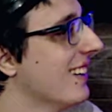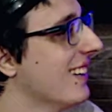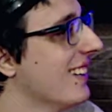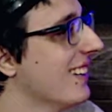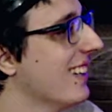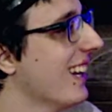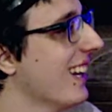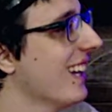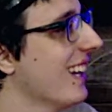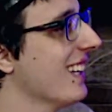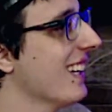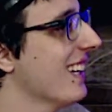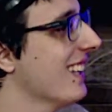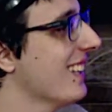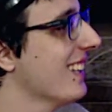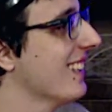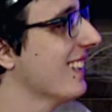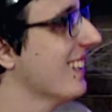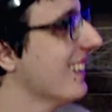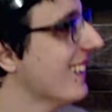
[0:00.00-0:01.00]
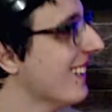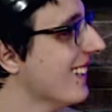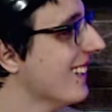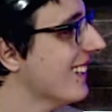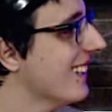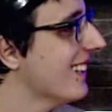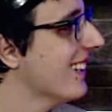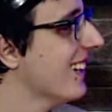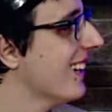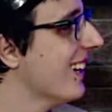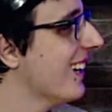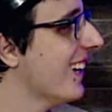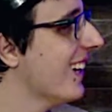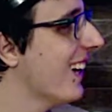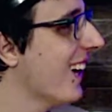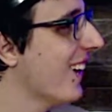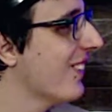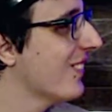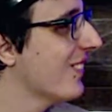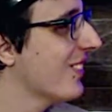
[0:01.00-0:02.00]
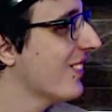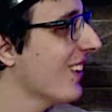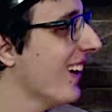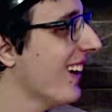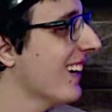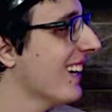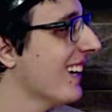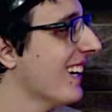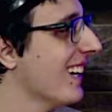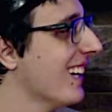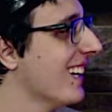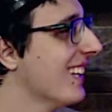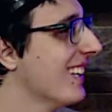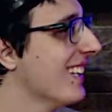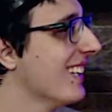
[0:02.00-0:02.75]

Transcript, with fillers: Dang it. Oh, no. I'm sorry.